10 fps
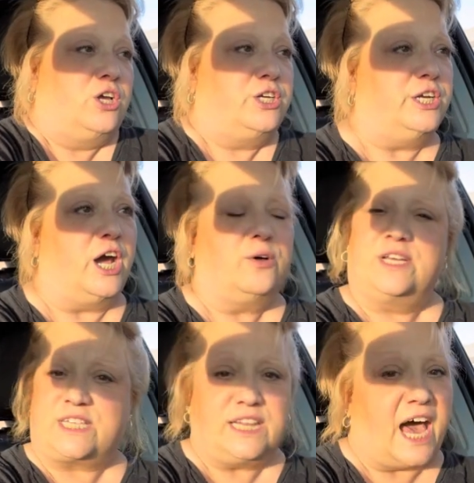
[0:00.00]
You know,
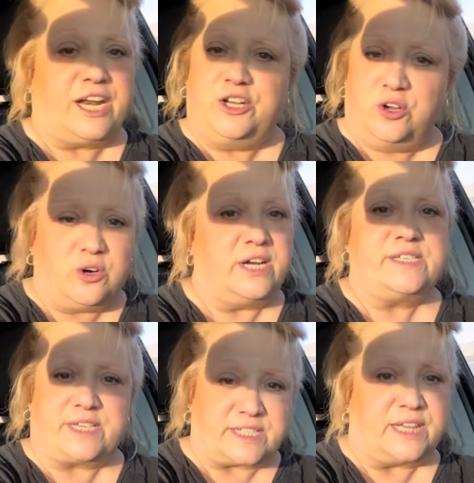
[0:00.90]
there's a lot of
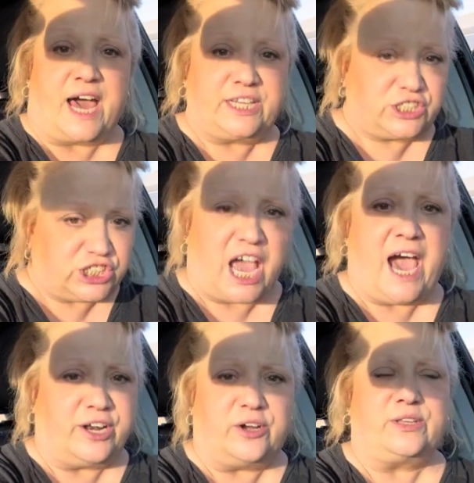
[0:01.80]
noise. There's a lot of
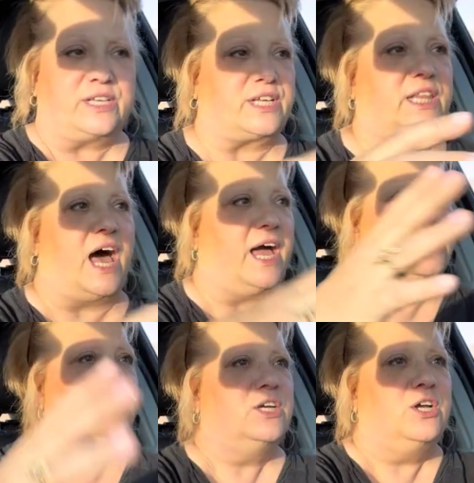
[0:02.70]
chatter. There's a lot,
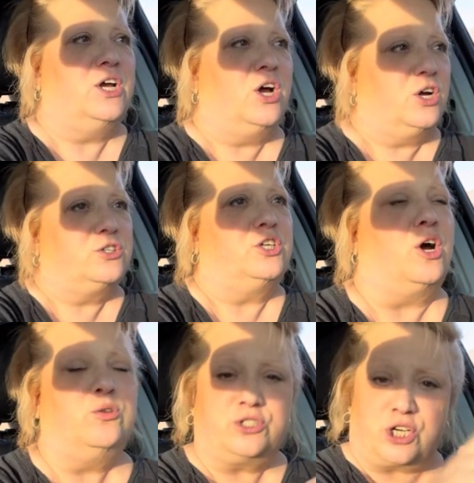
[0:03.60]
you
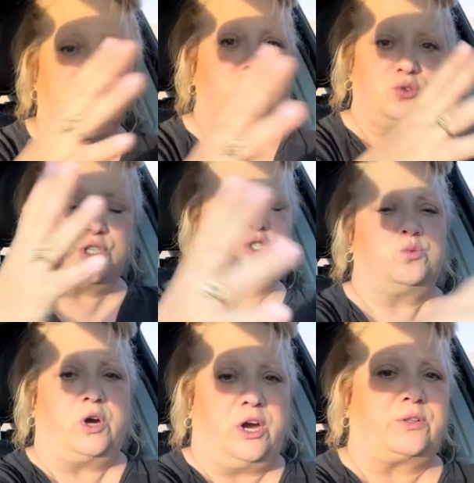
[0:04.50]
know, who's going to do this
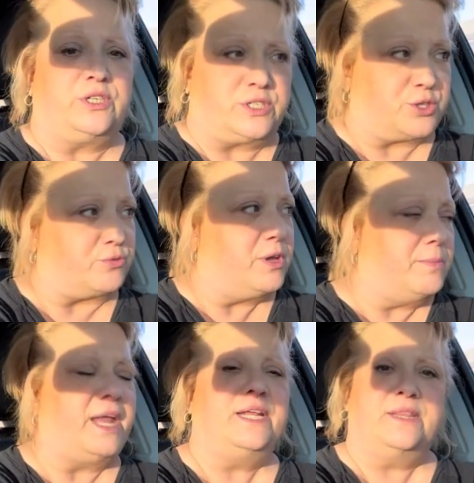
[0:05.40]
work? There's three
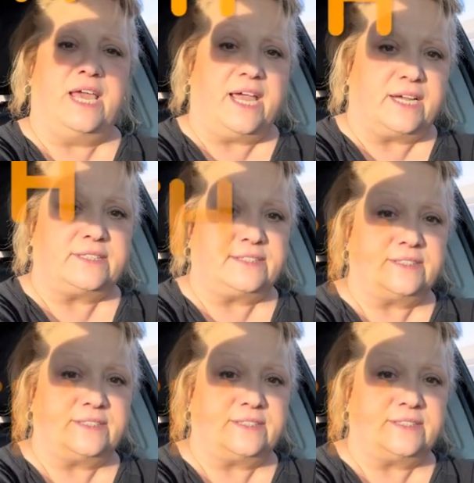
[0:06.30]
men in there.